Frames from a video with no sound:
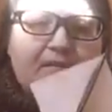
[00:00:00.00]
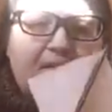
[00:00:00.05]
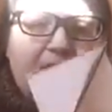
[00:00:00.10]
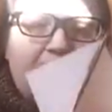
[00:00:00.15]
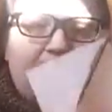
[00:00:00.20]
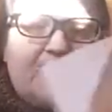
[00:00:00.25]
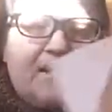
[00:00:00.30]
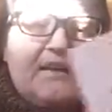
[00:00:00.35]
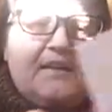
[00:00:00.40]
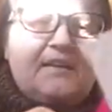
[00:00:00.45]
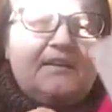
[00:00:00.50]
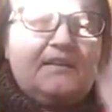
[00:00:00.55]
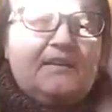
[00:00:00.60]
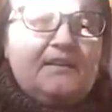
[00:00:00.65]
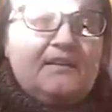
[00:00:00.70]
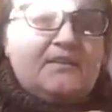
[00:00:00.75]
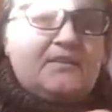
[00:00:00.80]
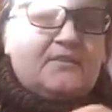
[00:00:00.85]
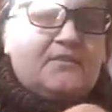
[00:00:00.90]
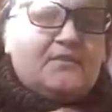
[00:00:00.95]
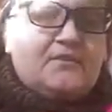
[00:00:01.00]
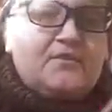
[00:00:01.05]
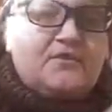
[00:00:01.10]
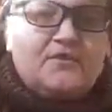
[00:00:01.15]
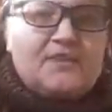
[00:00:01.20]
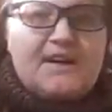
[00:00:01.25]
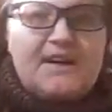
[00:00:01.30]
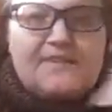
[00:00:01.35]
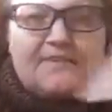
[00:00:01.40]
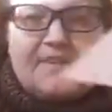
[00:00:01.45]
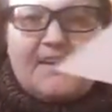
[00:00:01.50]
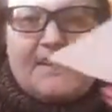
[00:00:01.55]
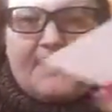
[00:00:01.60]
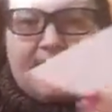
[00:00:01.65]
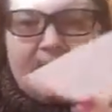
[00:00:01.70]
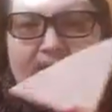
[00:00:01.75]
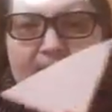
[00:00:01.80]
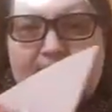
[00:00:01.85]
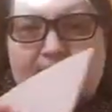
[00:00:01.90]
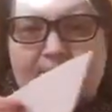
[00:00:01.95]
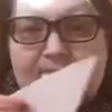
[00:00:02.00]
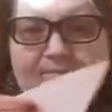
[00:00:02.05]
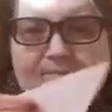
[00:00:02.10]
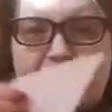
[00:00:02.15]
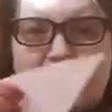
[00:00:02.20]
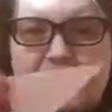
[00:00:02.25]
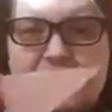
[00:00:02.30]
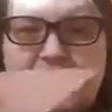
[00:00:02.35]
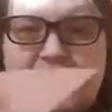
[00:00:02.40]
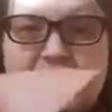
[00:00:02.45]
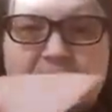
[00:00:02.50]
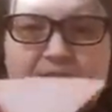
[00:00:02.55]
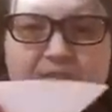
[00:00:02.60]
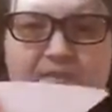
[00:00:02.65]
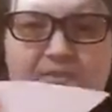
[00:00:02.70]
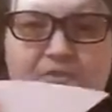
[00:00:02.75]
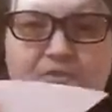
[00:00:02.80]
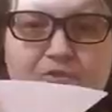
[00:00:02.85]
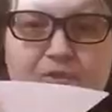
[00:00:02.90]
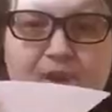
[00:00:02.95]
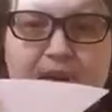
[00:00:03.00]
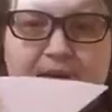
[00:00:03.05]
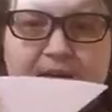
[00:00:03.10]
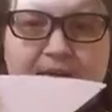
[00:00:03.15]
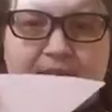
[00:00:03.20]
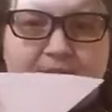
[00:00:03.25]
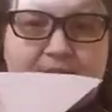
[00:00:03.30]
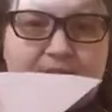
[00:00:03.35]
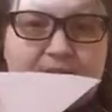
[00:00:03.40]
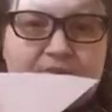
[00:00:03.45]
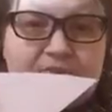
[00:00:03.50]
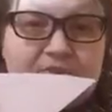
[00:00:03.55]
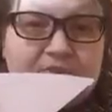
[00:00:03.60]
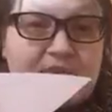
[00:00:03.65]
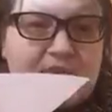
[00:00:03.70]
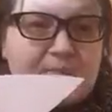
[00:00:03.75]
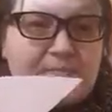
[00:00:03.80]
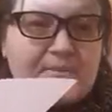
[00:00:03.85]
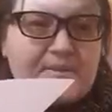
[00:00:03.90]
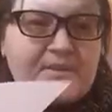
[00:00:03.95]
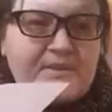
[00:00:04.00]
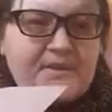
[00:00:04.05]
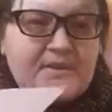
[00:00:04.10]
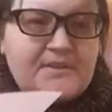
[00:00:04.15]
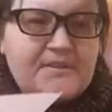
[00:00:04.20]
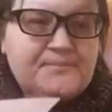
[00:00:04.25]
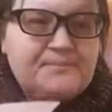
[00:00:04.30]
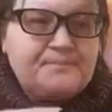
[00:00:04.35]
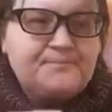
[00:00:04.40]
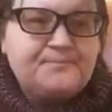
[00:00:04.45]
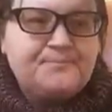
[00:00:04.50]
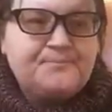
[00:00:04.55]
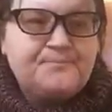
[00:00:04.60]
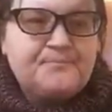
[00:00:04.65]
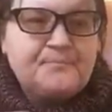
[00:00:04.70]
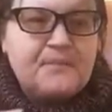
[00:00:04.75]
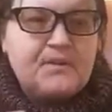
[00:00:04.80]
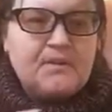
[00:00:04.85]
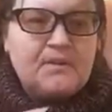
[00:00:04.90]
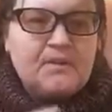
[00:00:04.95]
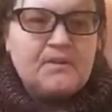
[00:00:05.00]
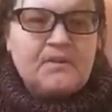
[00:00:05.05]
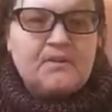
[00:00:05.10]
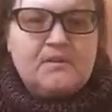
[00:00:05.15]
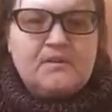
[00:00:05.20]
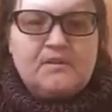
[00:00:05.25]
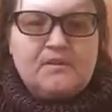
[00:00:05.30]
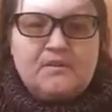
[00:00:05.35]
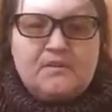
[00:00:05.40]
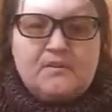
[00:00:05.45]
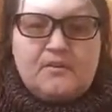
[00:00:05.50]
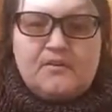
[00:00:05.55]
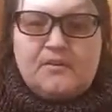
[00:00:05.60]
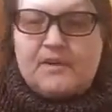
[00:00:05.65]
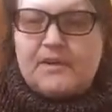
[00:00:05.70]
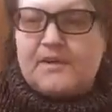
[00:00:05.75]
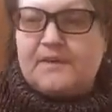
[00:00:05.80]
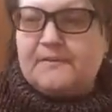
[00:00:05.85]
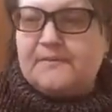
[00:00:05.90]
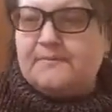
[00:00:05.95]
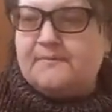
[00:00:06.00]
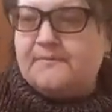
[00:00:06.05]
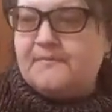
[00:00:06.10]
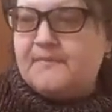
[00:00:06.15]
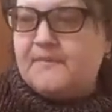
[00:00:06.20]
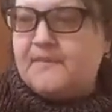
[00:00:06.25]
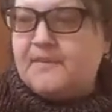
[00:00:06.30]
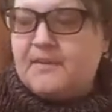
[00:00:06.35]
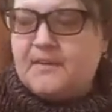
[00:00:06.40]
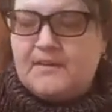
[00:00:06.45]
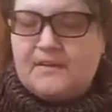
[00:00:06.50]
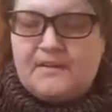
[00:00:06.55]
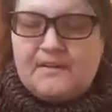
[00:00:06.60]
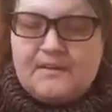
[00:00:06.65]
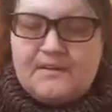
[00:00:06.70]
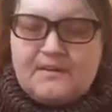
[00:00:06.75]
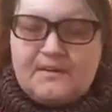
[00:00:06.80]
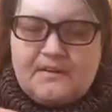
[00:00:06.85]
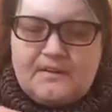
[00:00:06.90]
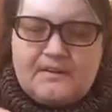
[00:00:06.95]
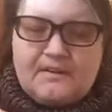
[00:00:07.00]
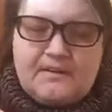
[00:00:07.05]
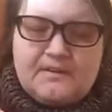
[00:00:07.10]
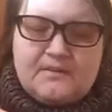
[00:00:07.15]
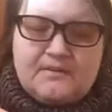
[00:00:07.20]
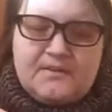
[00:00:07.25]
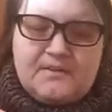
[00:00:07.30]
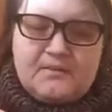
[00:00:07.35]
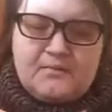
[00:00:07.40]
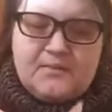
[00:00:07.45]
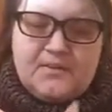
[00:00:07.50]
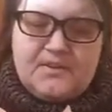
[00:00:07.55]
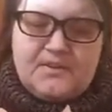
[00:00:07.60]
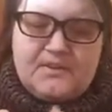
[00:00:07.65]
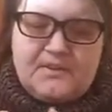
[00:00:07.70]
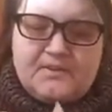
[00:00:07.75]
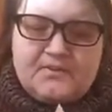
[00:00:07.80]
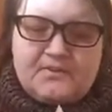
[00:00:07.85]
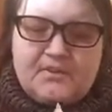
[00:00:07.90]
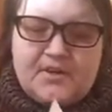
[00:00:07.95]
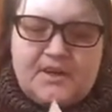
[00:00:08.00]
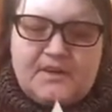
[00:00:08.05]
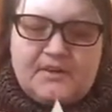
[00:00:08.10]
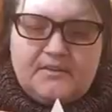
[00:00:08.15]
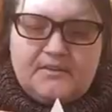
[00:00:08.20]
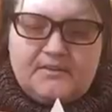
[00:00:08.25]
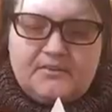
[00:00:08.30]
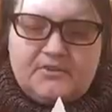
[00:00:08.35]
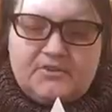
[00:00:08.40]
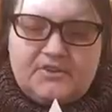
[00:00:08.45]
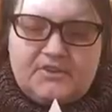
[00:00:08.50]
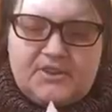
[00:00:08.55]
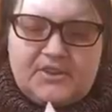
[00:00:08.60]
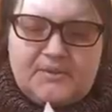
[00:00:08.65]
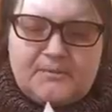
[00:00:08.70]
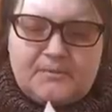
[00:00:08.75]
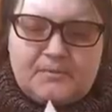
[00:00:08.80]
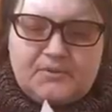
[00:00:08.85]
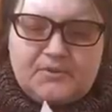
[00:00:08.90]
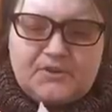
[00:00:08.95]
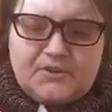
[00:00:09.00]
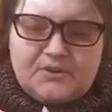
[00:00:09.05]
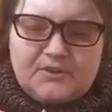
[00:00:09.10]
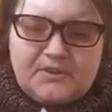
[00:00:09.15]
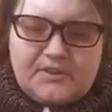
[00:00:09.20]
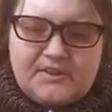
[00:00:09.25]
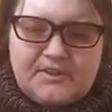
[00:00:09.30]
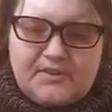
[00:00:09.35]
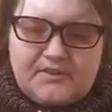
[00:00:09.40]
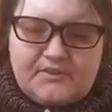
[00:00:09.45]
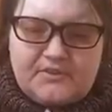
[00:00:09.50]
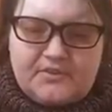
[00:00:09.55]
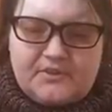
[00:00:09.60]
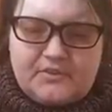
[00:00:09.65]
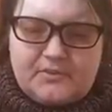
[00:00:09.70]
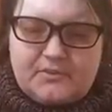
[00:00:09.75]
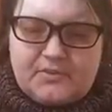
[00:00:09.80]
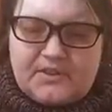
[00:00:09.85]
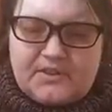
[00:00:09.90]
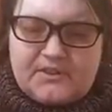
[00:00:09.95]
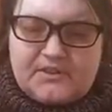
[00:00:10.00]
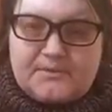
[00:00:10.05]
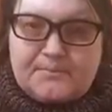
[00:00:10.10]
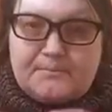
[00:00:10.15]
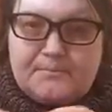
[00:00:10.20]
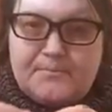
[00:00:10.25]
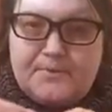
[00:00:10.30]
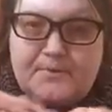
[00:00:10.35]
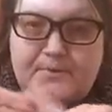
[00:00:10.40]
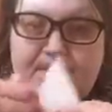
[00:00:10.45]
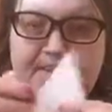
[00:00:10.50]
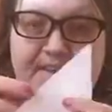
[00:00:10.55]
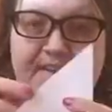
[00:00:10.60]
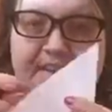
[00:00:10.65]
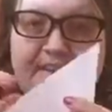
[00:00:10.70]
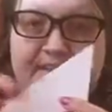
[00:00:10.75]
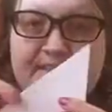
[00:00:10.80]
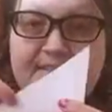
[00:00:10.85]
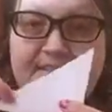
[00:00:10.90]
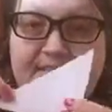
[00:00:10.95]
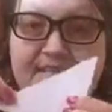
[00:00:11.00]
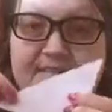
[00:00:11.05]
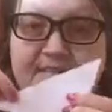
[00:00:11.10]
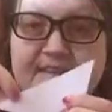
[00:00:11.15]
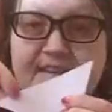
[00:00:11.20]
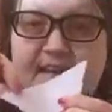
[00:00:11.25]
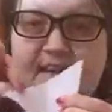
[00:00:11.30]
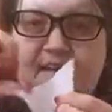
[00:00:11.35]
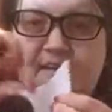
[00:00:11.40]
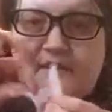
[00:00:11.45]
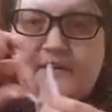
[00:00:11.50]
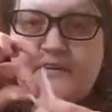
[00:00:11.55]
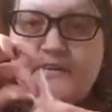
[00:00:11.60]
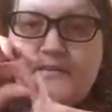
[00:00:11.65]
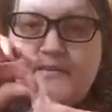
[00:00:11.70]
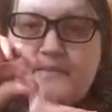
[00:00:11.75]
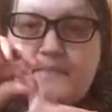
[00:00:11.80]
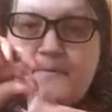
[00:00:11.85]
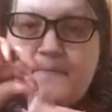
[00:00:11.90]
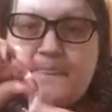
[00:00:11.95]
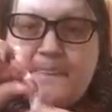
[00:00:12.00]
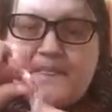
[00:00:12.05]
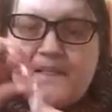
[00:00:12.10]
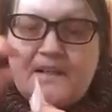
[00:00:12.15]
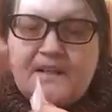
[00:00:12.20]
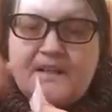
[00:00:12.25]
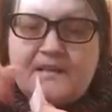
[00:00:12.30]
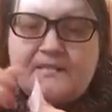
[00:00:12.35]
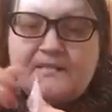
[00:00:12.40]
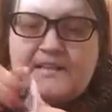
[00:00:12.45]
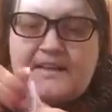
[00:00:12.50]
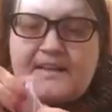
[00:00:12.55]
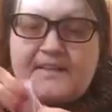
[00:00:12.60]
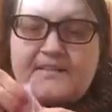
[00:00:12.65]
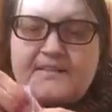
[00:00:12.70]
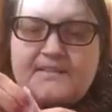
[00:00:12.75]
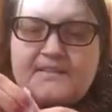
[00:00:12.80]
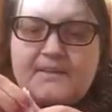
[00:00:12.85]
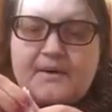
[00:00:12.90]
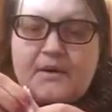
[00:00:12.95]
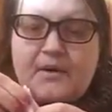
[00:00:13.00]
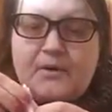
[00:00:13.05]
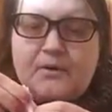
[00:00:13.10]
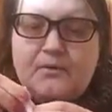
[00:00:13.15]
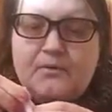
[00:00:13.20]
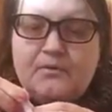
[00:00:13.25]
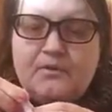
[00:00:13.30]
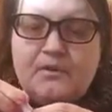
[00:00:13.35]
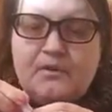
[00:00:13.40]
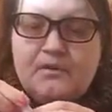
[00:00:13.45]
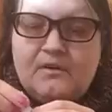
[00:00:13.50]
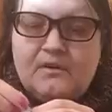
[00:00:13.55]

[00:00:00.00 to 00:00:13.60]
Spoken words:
Okay, so you should have like a triangle shape here. Okay, so with your triangle shape, what you're gonna do is put the ends together like so,